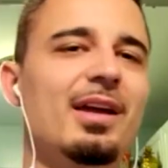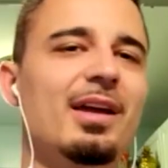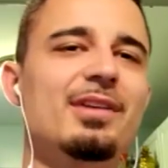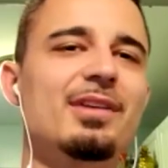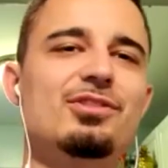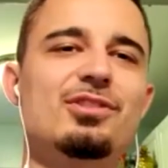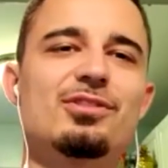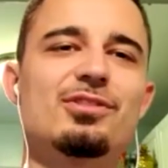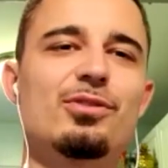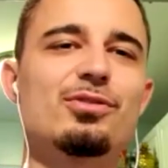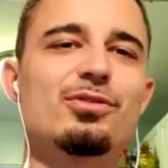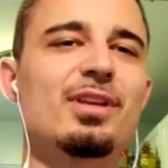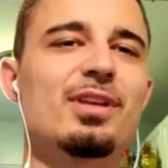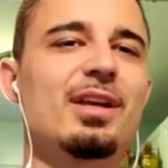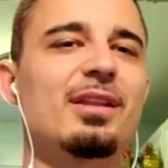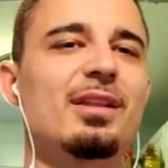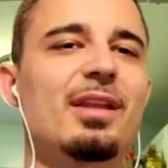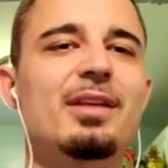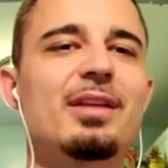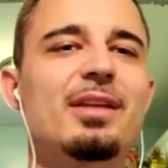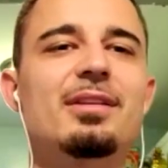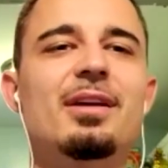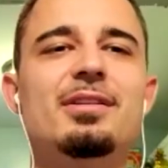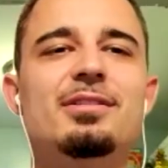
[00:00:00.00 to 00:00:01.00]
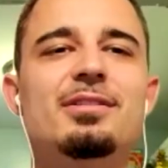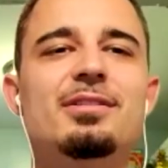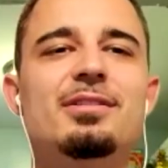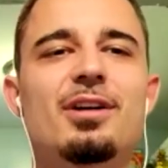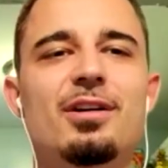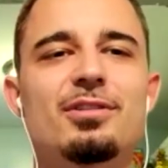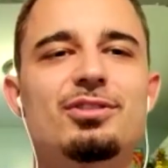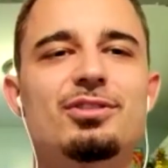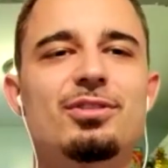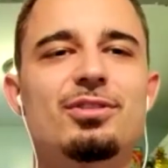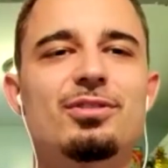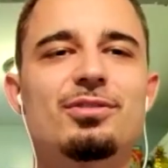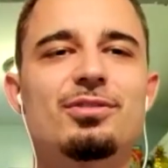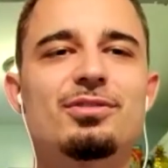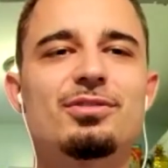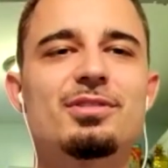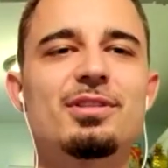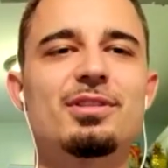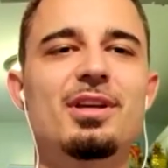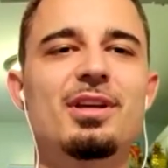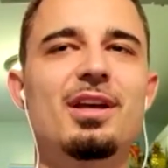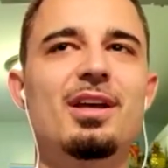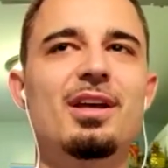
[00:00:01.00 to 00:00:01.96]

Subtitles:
like just those like late night talk shows.